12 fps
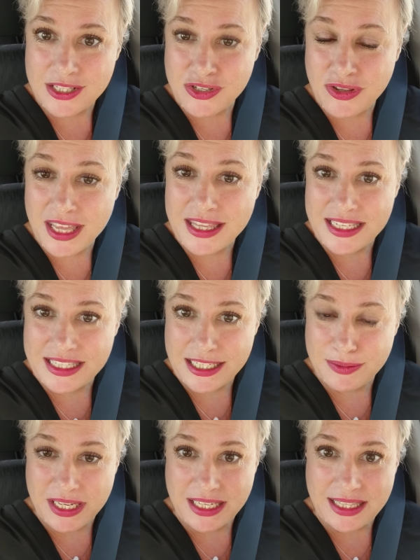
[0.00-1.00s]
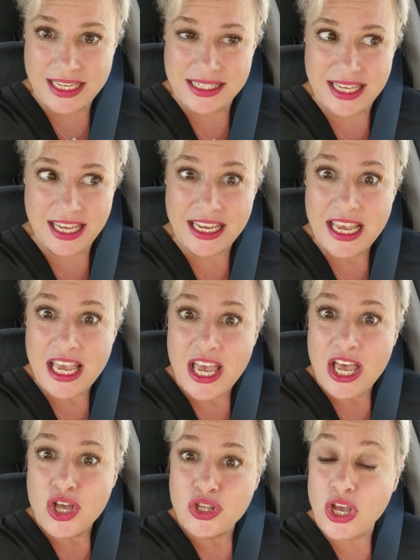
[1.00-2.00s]
So then they said to me, they said,
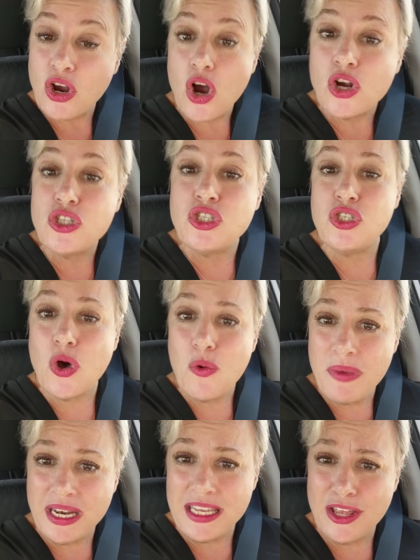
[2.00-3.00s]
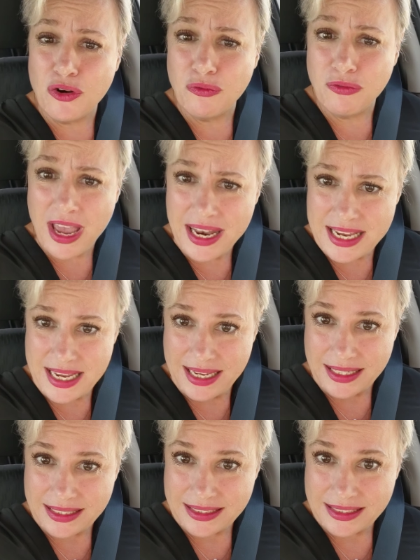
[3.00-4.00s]
there are so many that are ready,
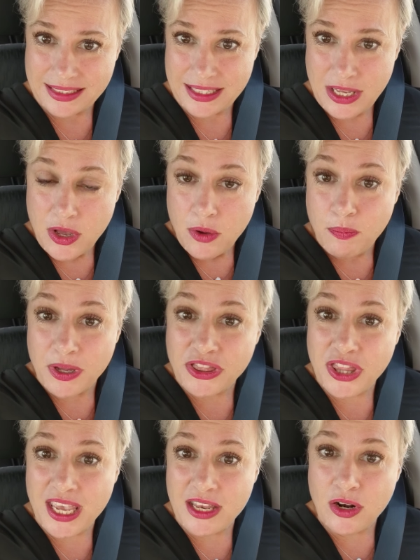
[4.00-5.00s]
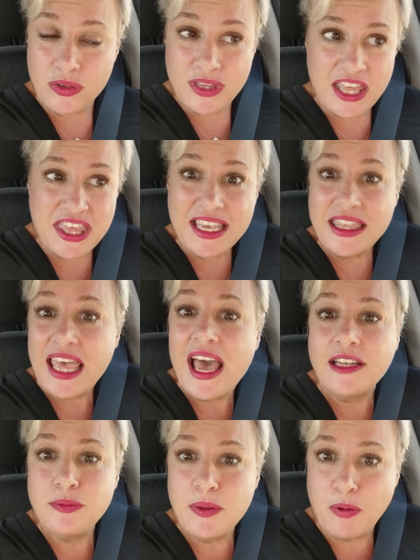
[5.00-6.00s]
but they they think they
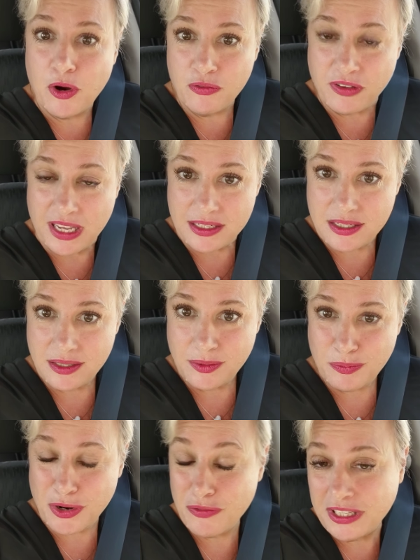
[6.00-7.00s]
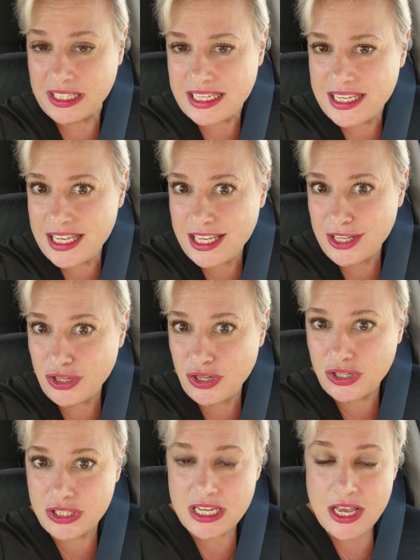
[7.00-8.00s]
have to be perfect perfectly
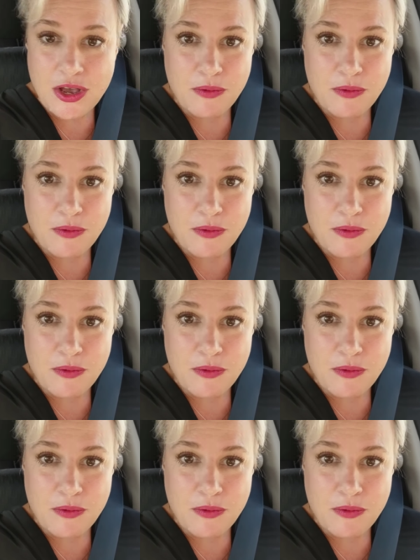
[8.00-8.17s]
healed,